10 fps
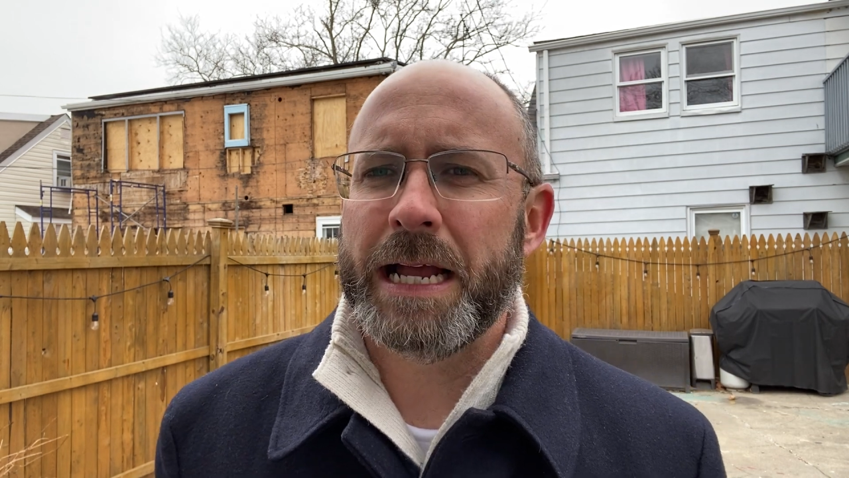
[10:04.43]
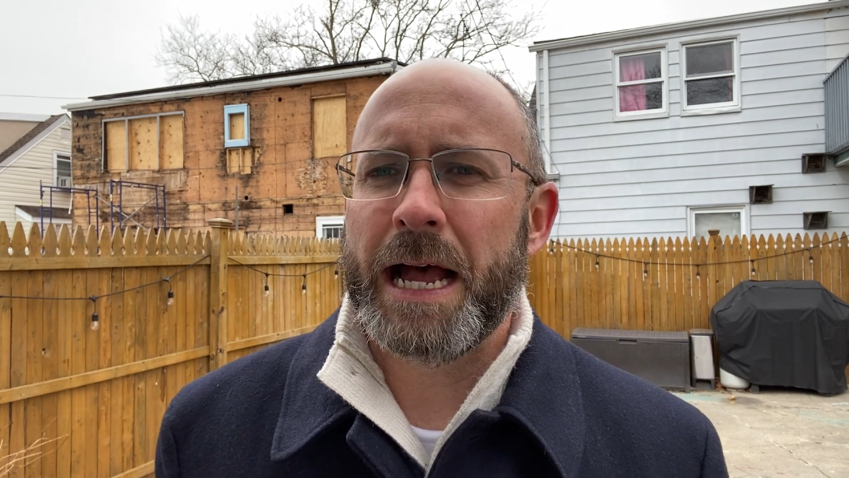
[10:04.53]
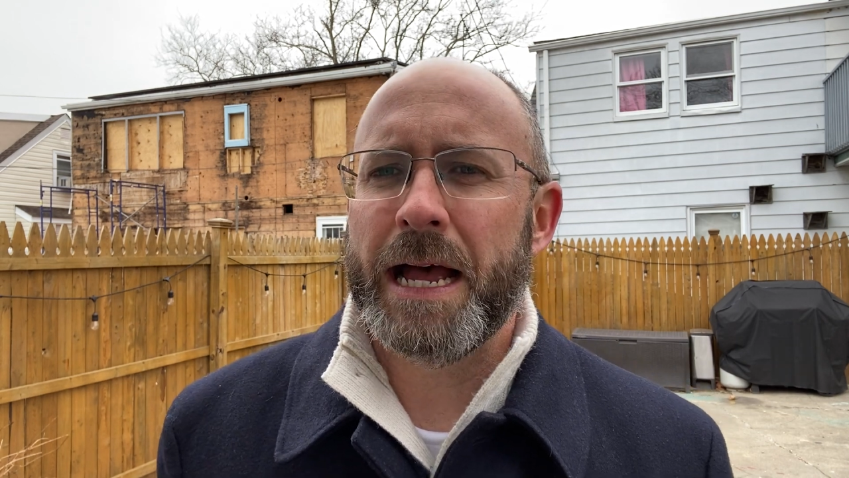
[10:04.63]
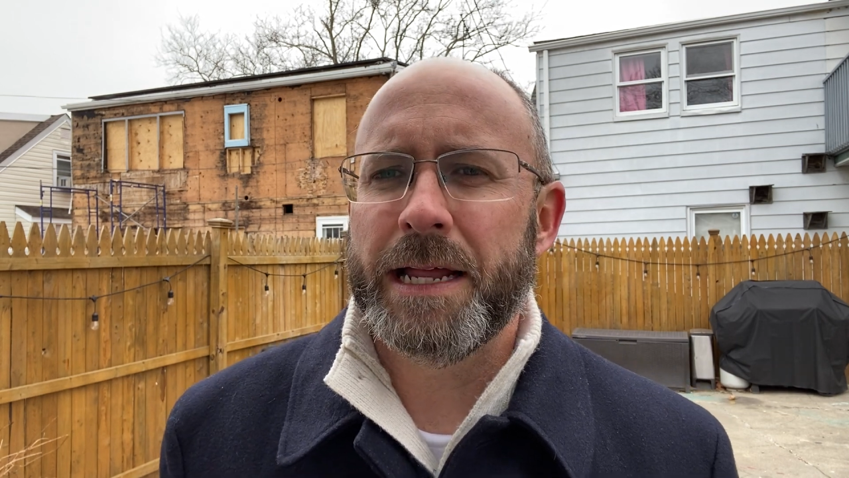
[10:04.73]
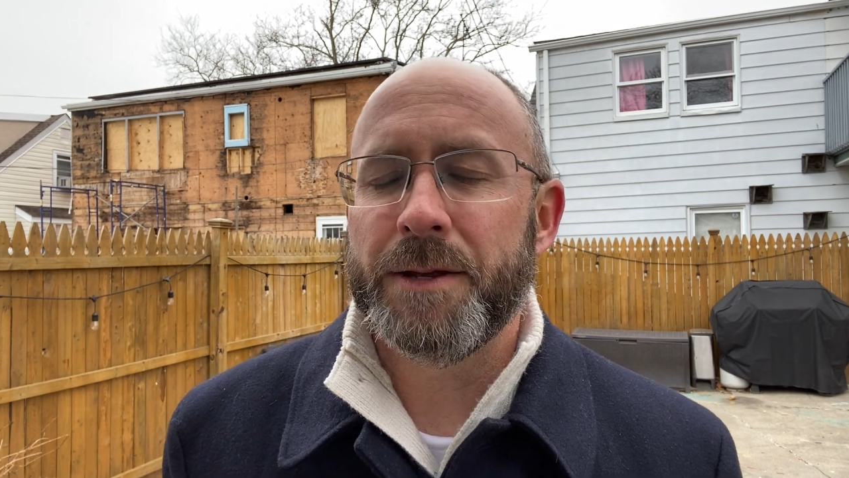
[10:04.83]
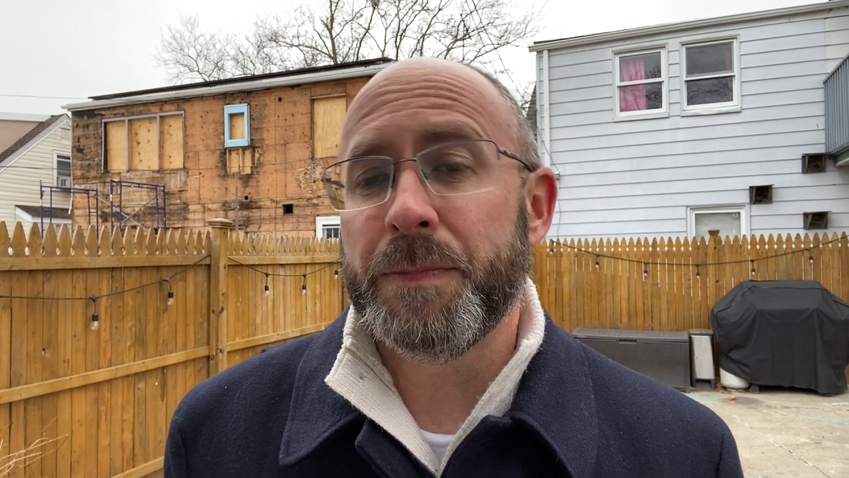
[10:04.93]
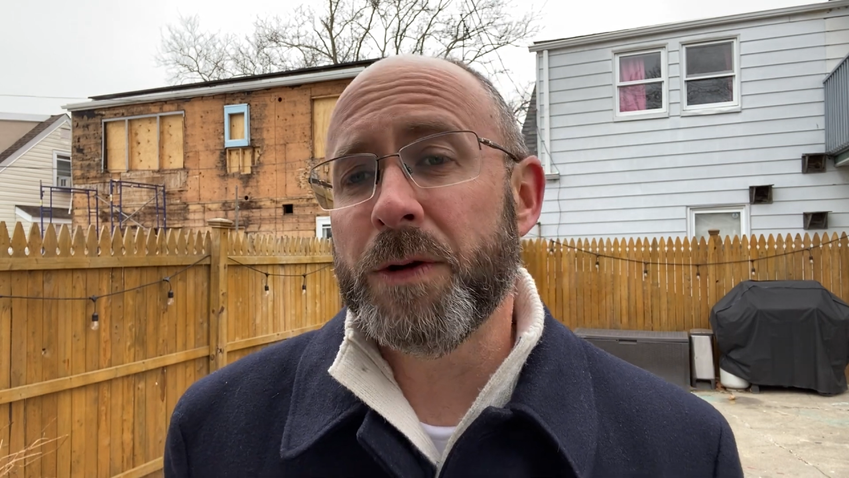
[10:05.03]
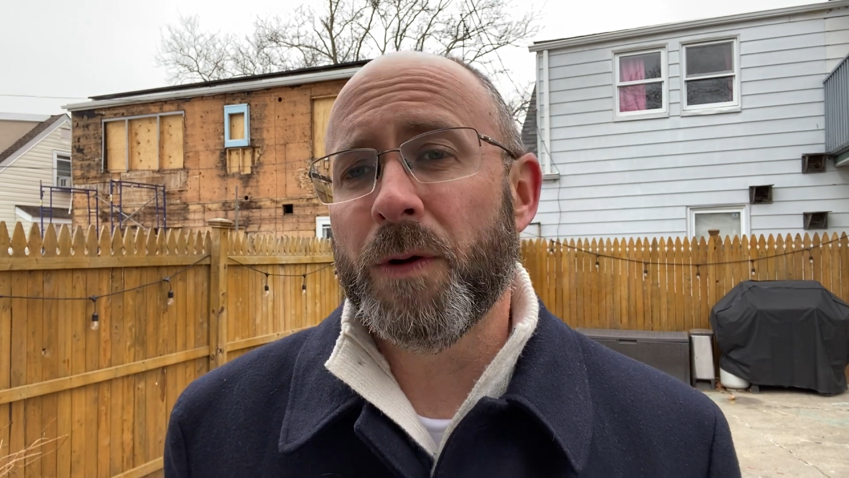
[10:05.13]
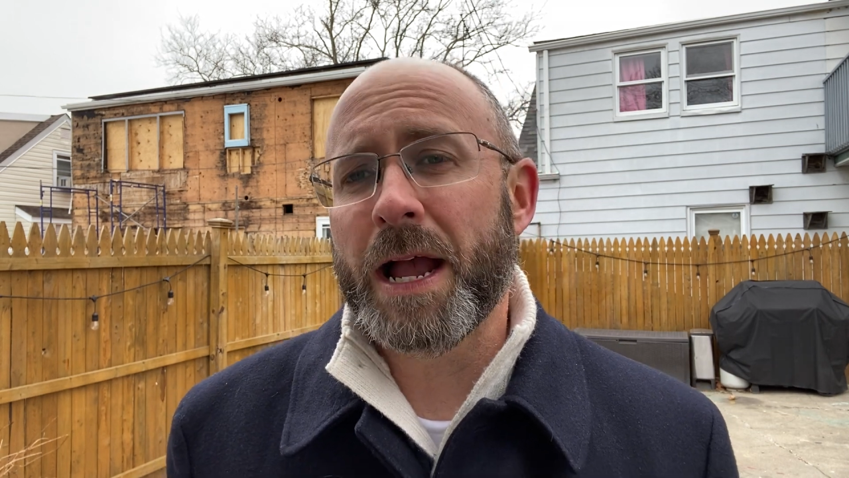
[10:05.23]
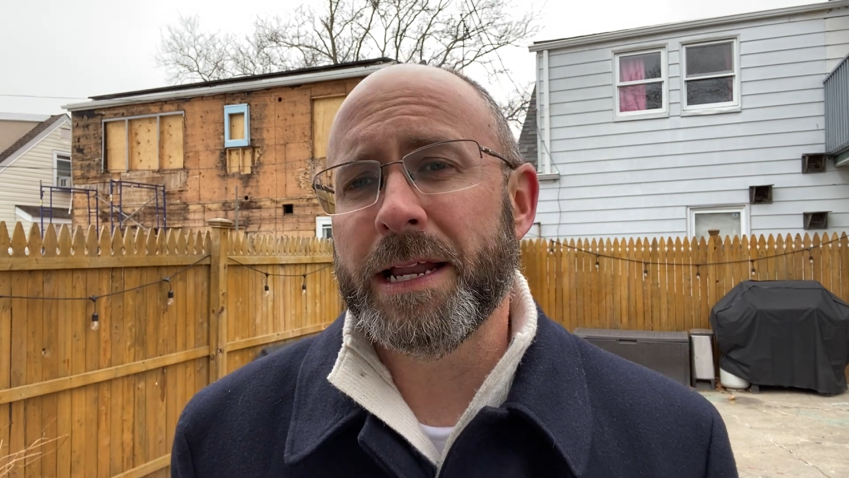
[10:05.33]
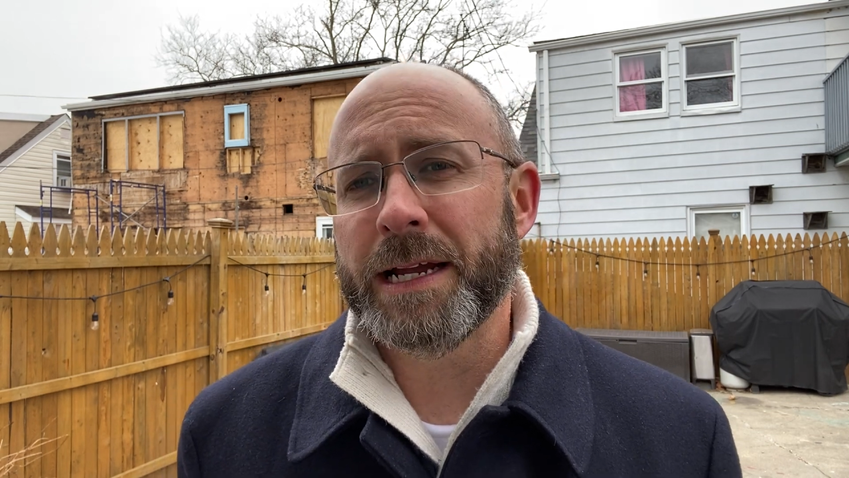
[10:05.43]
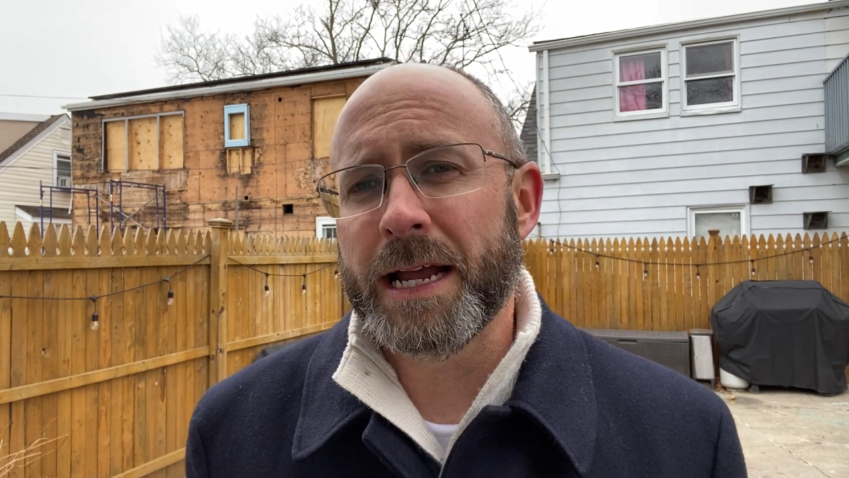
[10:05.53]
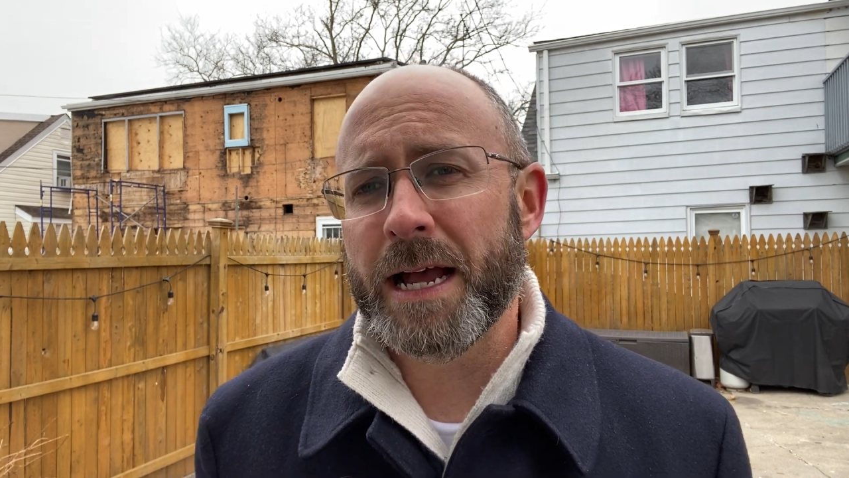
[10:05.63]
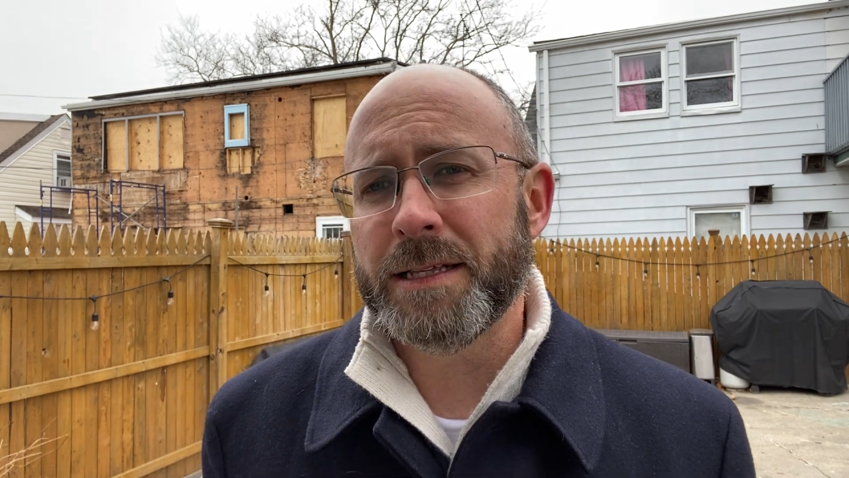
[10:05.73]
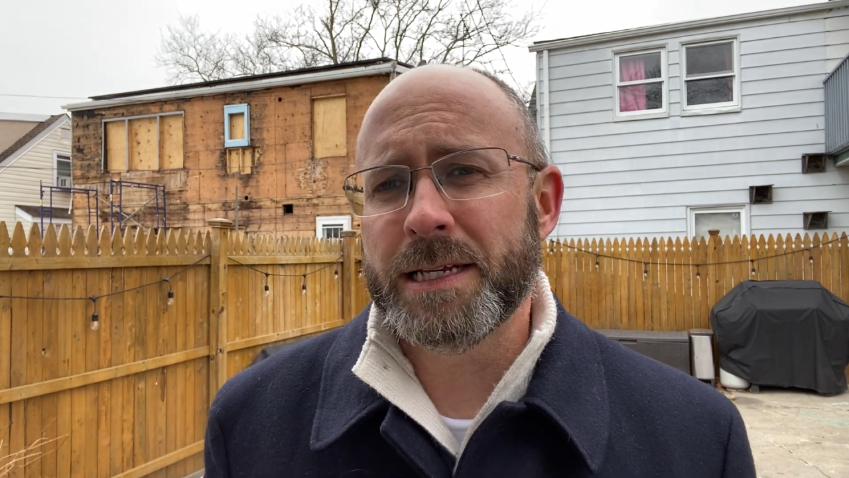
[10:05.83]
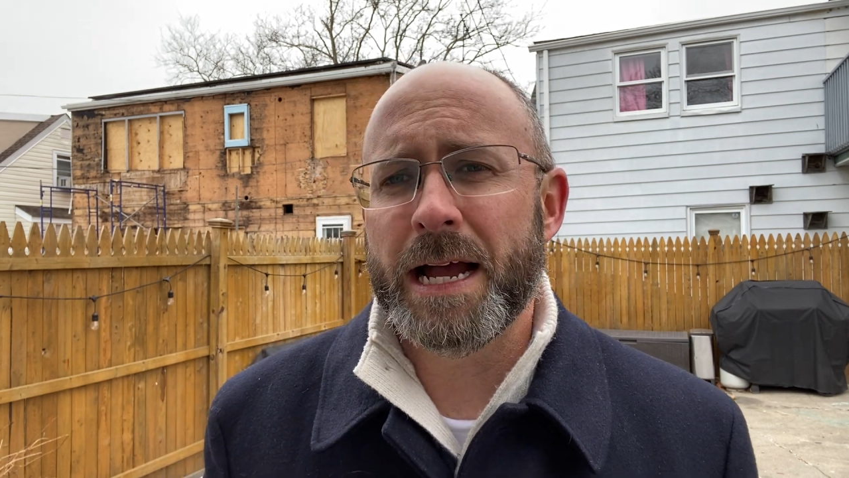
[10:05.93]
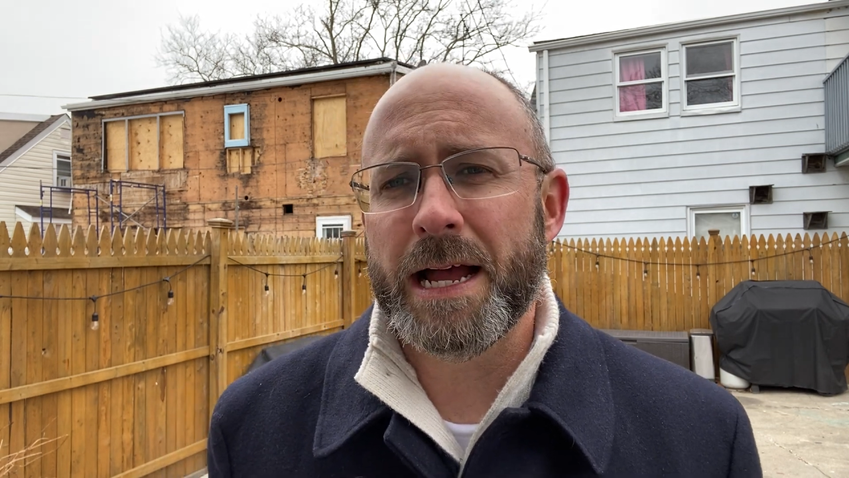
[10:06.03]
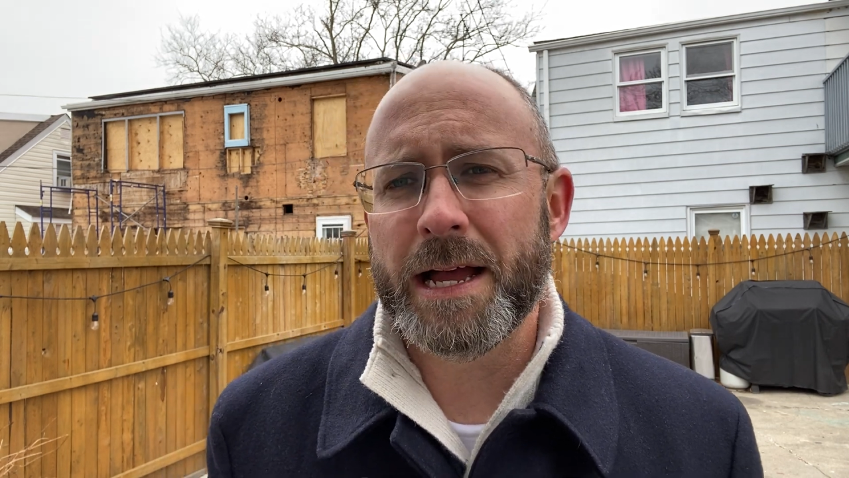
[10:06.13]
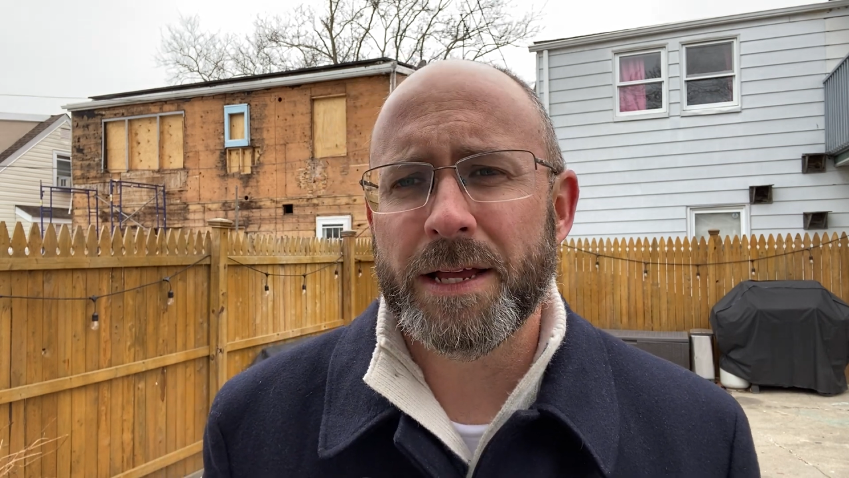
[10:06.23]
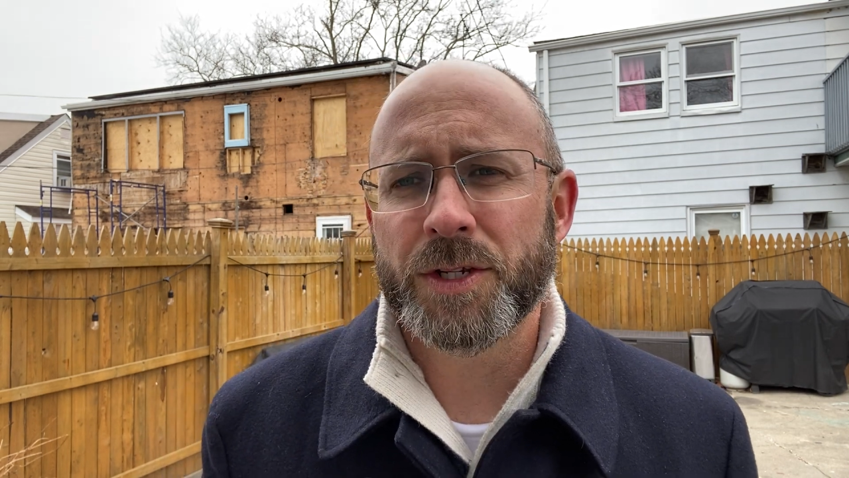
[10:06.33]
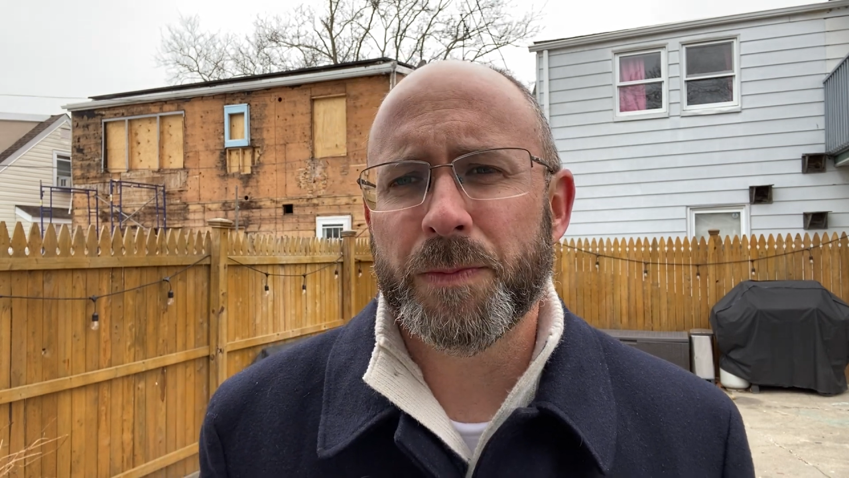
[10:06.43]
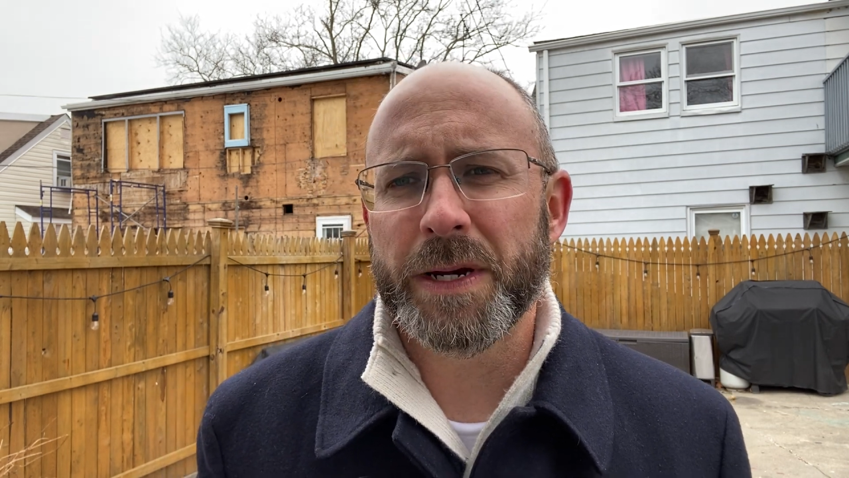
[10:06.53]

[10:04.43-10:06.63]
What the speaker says: God and be right in God's eyes,